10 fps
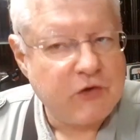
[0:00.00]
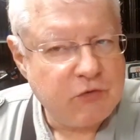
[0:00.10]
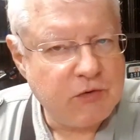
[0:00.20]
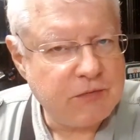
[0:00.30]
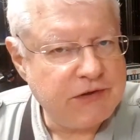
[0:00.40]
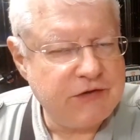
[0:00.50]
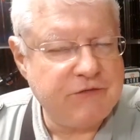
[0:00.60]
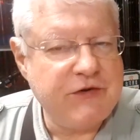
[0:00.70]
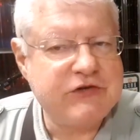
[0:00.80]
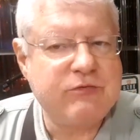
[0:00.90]
You wouldn't believe the
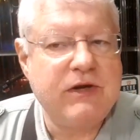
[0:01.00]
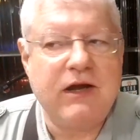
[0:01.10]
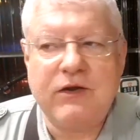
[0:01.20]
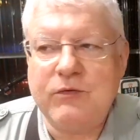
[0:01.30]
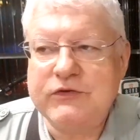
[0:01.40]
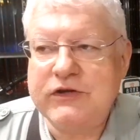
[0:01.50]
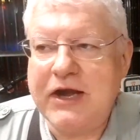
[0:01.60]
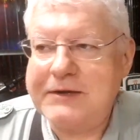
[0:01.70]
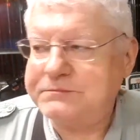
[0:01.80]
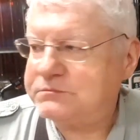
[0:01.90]
feast we got going
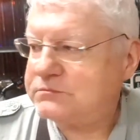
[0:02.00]
today.